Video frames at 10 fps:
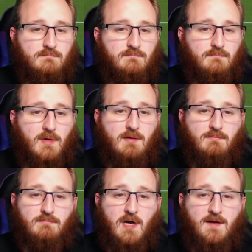Well,
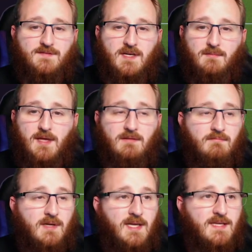half-time then.
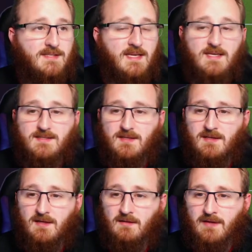It is
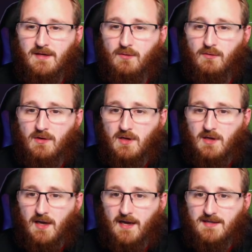0-0,
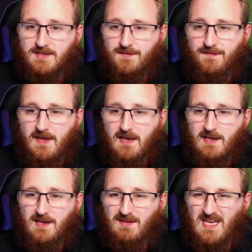and it's a
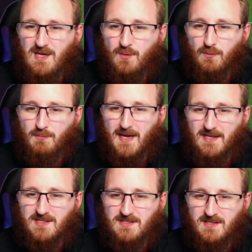fairly equal
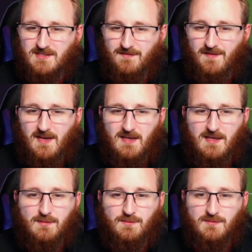match, isn't it? It's a fairly
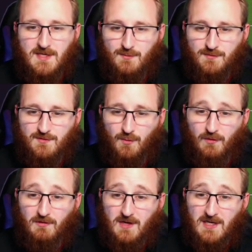equal
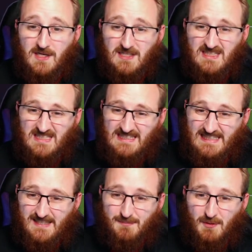score.
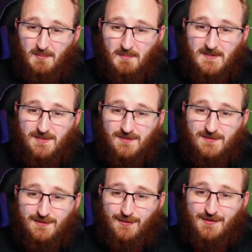Leeds probably should have
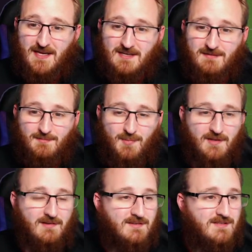scored then, by
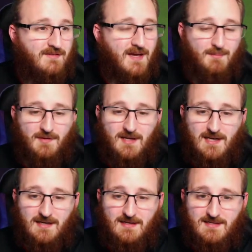the looks of that, but they
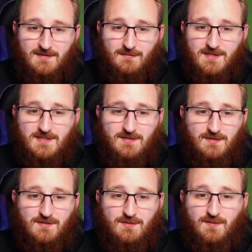clearly didn't, which is
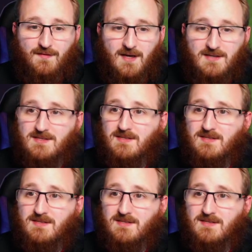good news for us.